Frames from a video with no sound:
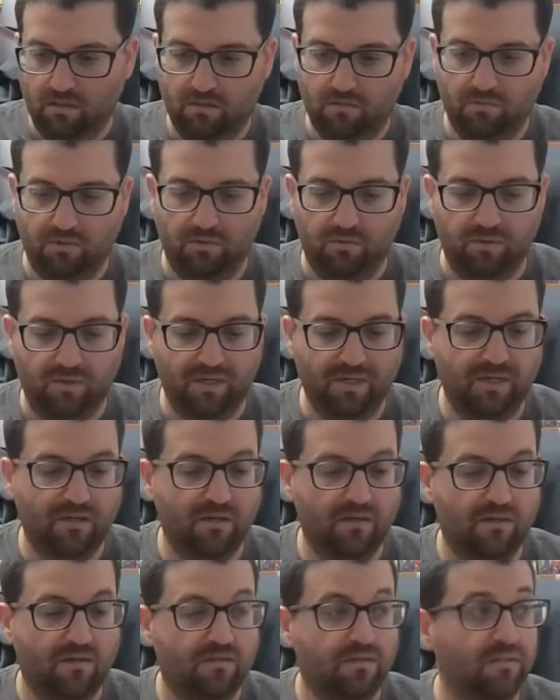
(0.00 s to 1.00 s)
Promo
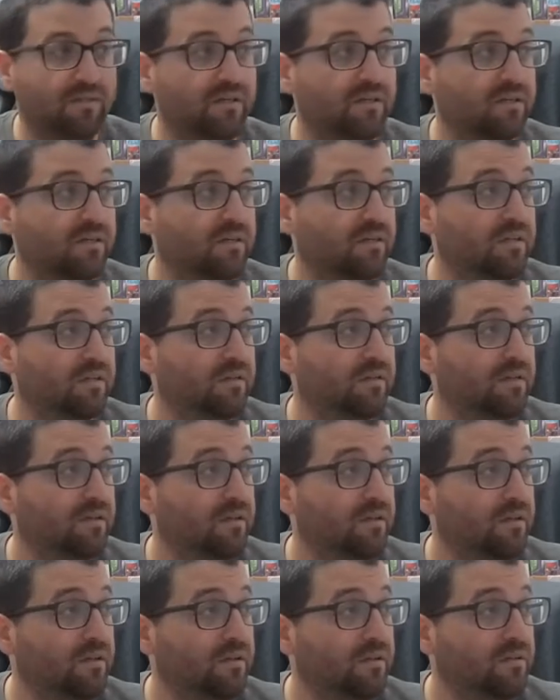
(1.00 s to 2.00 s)
card, sorry.
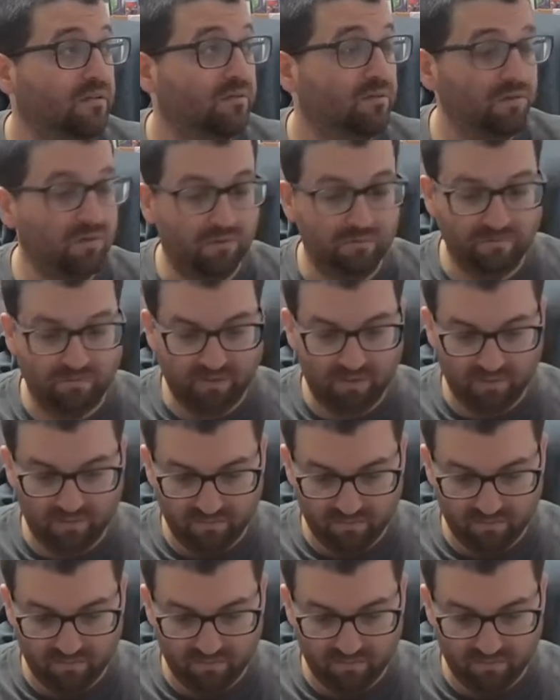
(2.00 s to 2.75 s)
Rotom V.